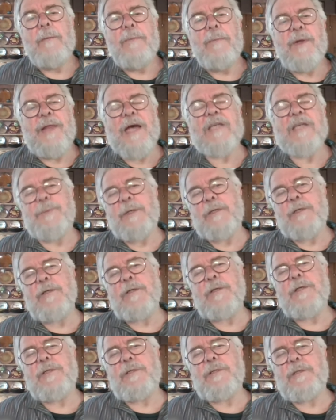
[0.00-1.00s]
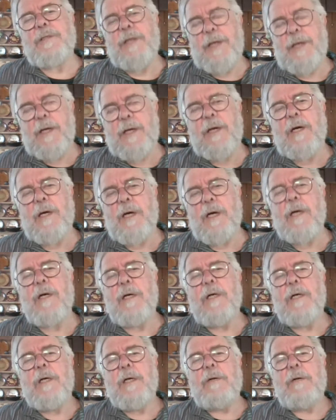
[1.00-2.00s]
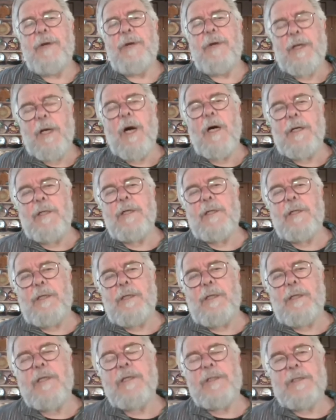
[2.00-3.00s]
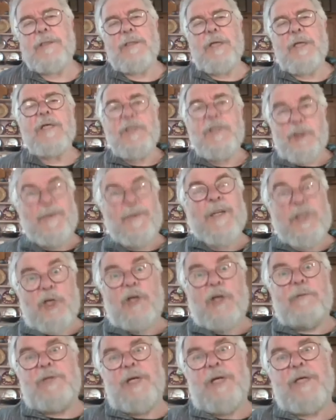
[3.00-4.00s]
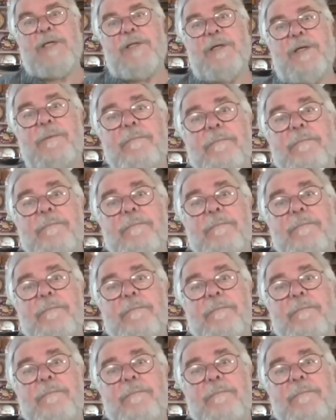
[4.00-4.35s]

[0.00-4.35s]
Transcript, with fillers: But that's because they are regarded as special objects.